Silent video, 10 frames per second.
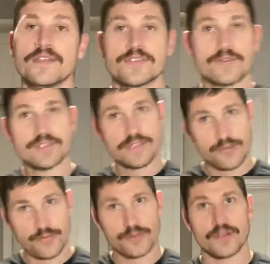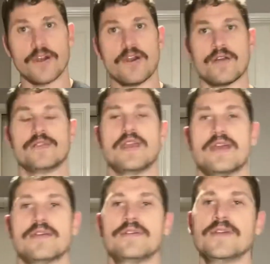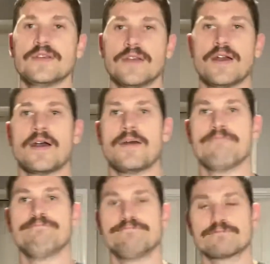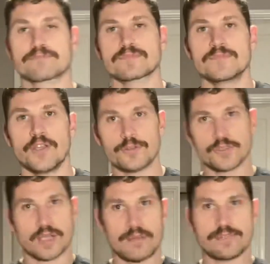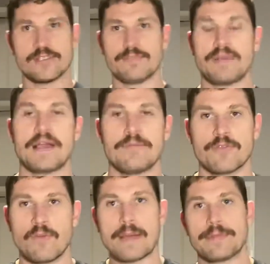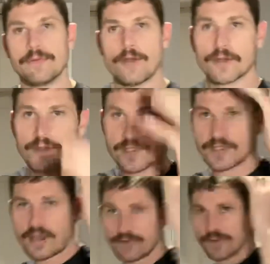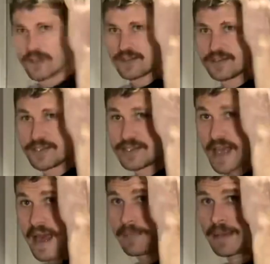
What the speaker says: So it's a different guard, yeah? It also comes into play with weapon work and stuff. This is a happy